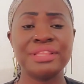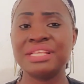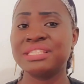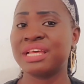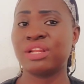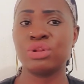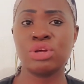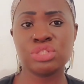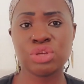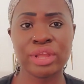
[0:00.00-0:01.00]
Things are
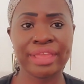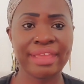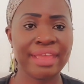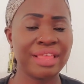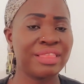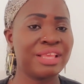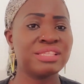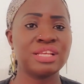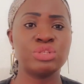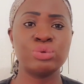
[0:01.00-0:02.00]
not okay. Things
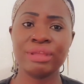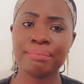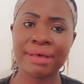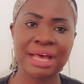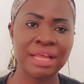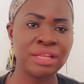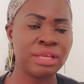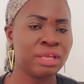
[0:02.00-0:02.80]
are doing bad.